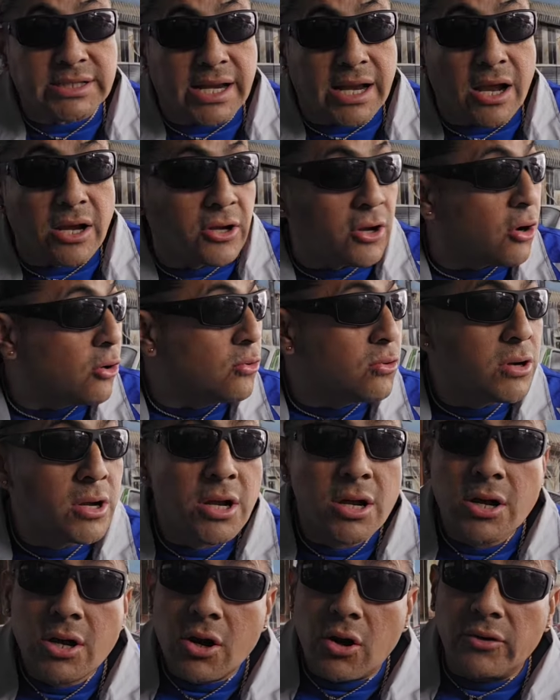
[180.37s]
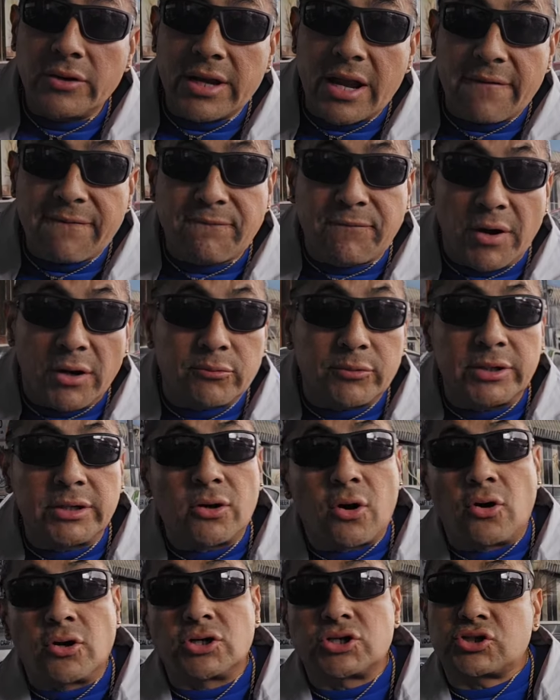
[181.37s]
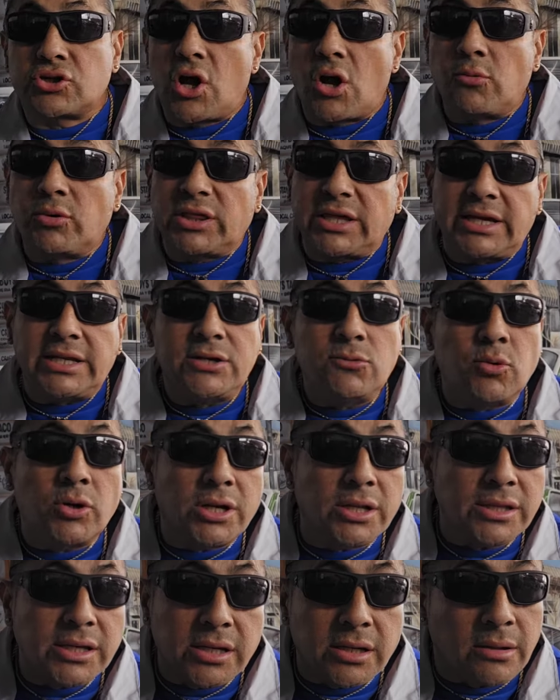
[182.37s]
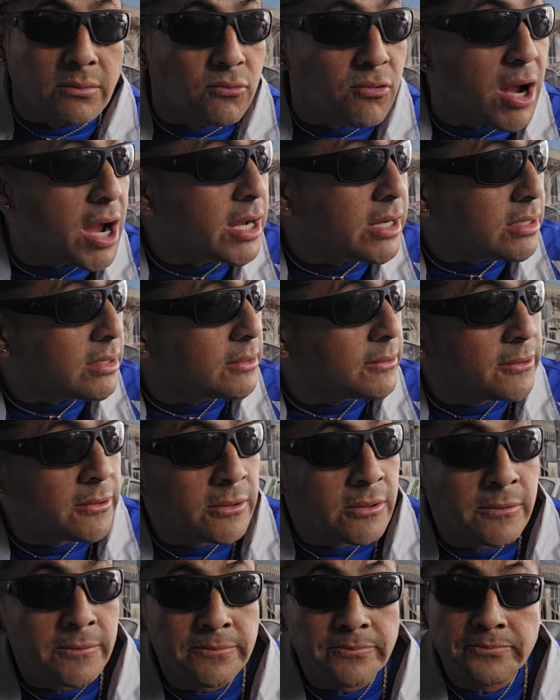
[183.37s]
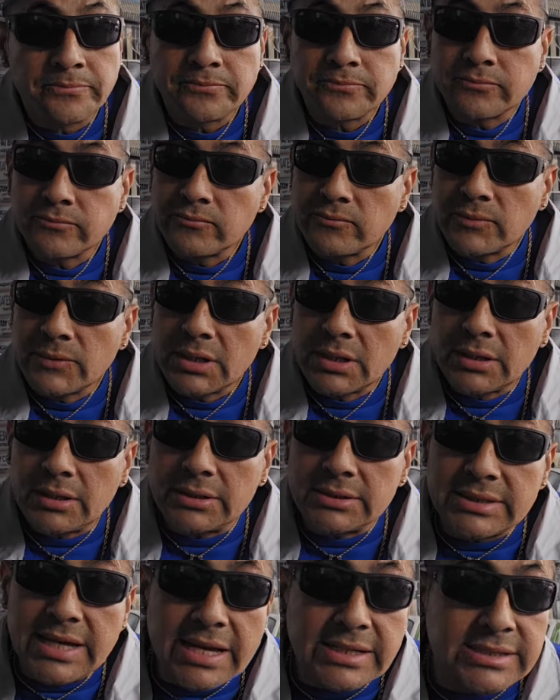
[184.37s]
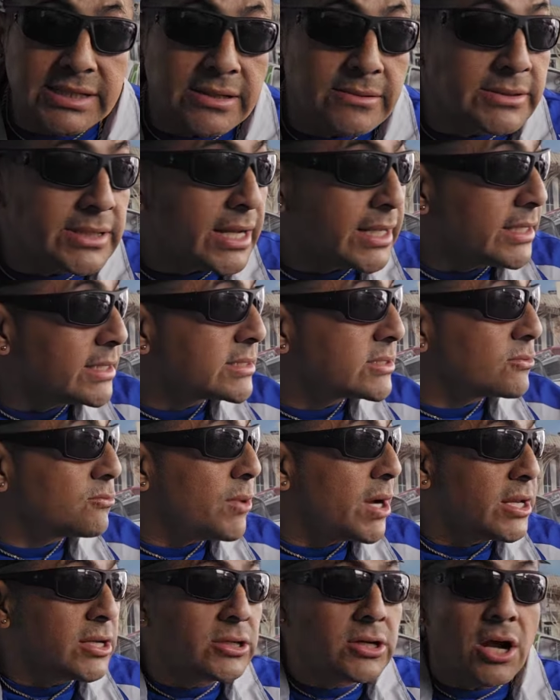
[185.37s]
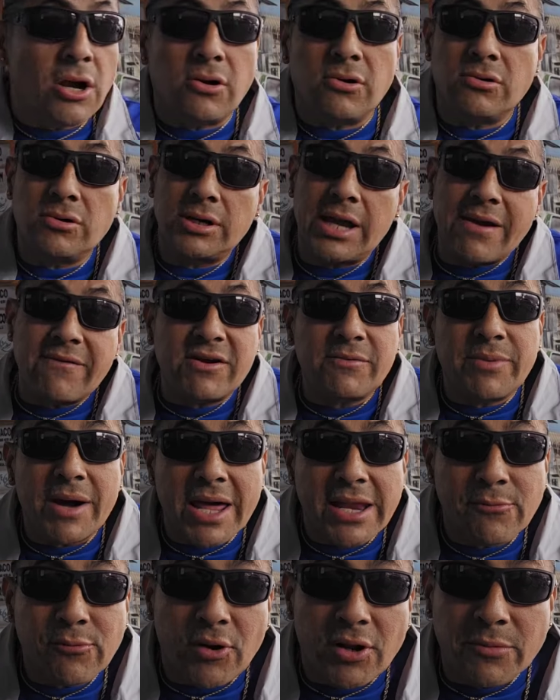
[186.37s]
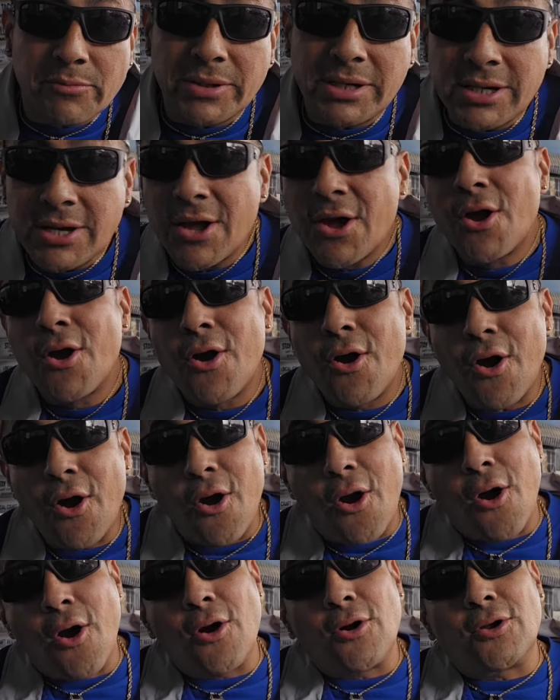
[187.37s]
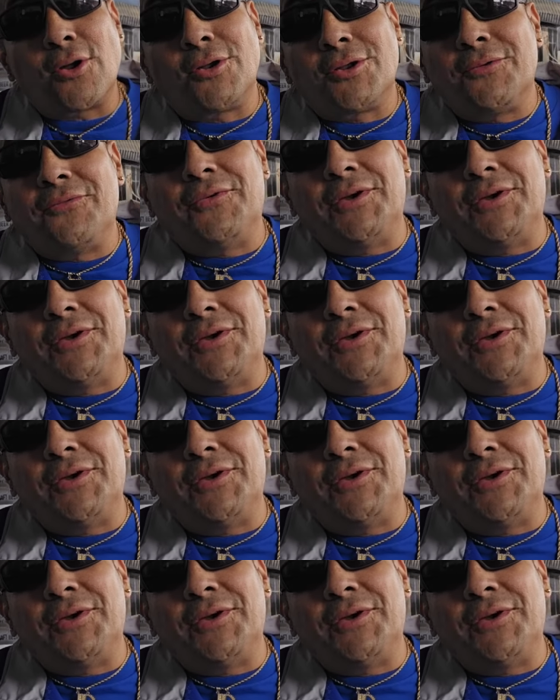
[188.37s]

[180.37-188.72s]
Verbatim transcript: that I know or that I fuck with on a song with any one of them, right? Because that seems like it's the way to go. Everybody want to be all on the